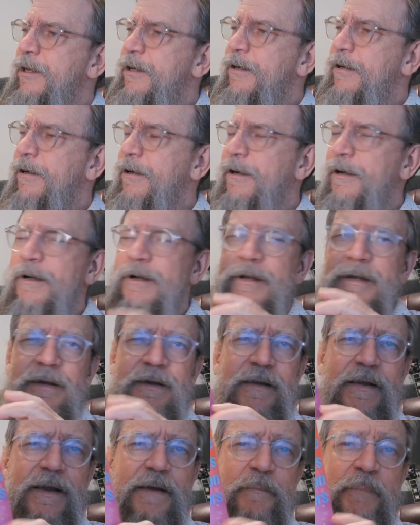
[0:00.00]

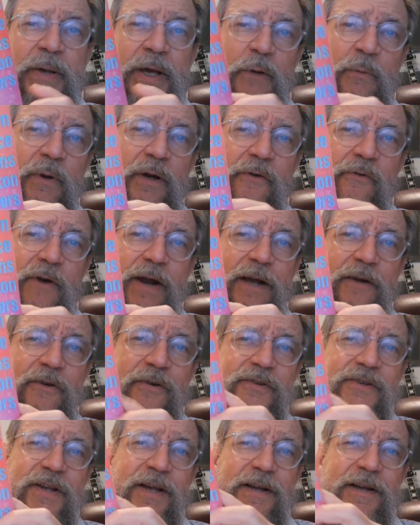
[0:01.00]
and Pickwick
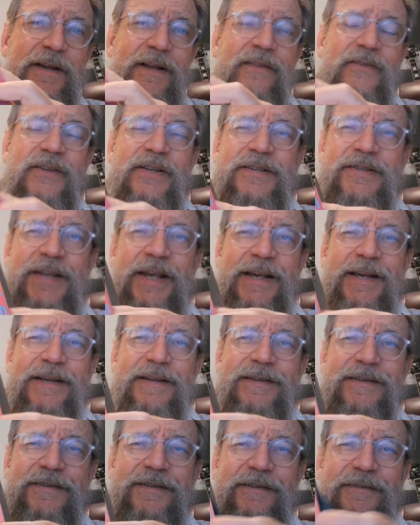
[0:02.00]
Records. This
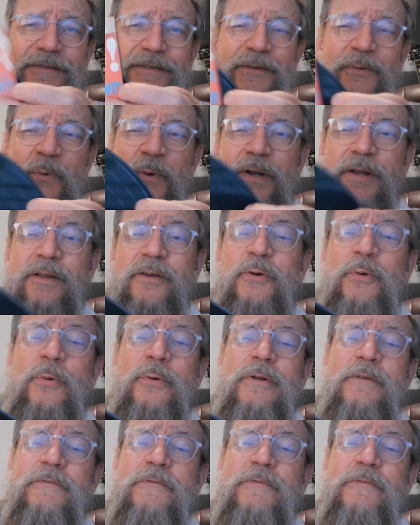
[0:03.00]
has one of the cool